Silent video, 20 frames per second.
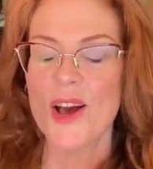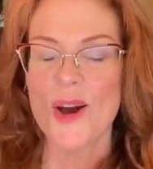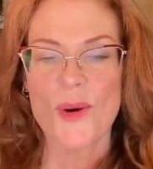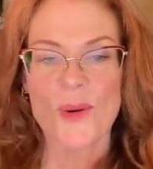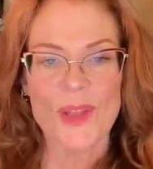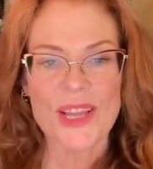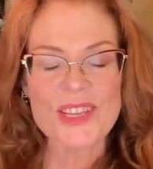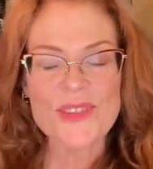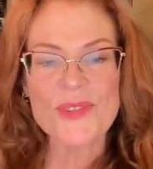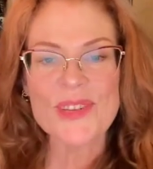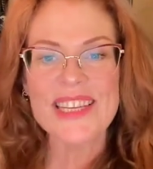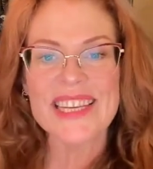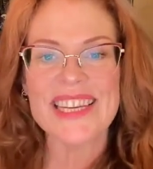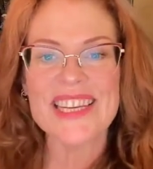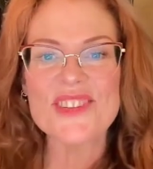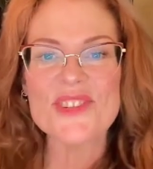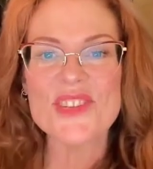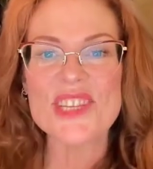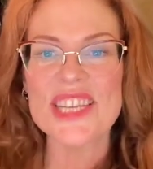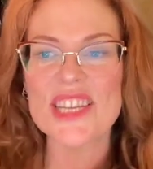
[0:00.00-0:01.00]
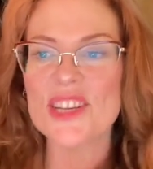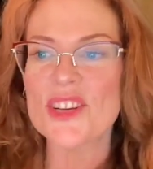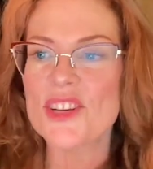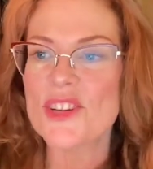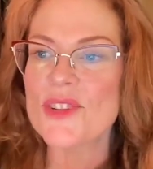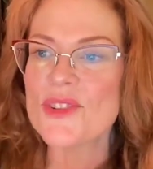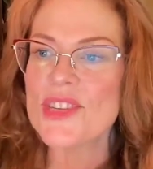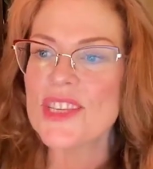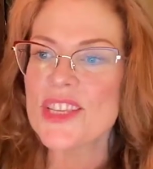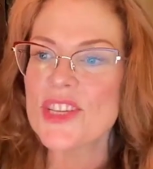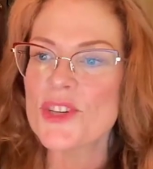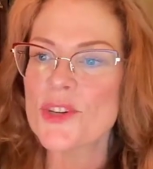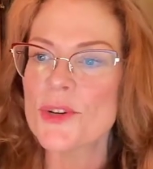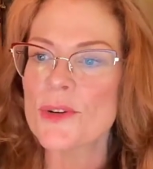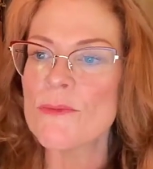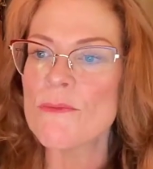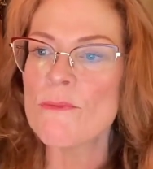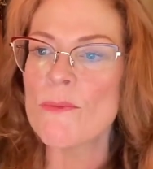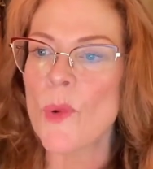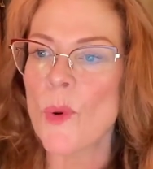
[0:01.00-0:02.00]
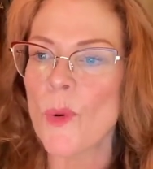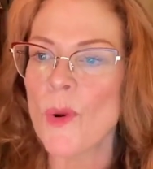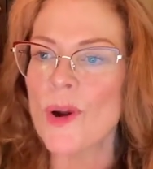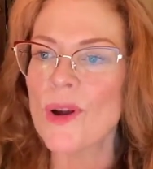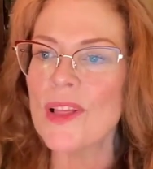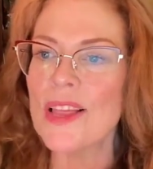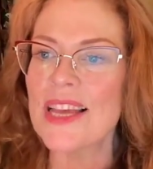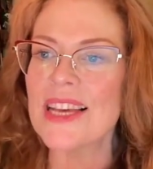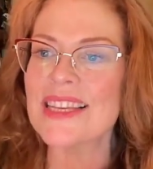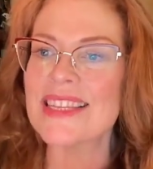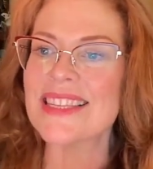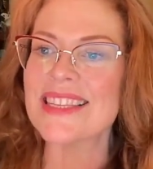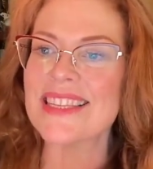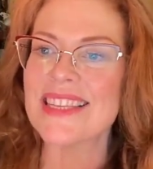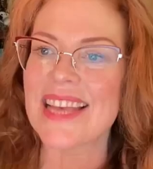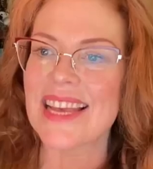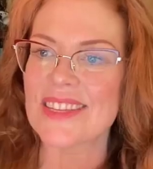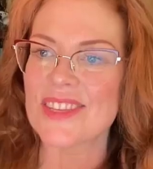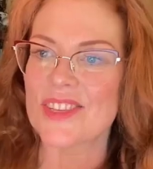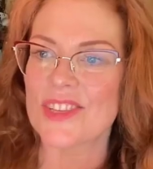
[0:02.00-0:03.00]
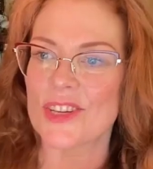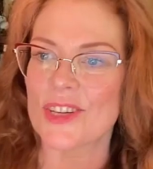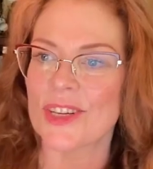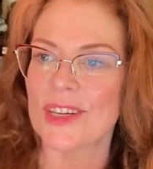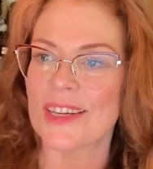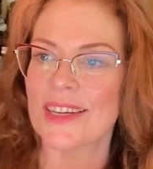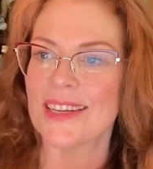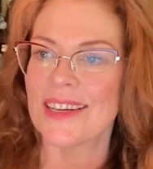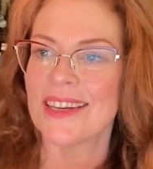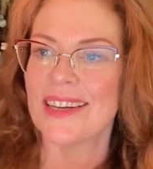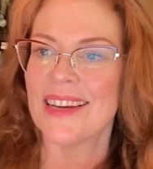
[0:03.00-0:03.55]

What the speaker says: Well, that's really interesting. You're using the term moral assessor,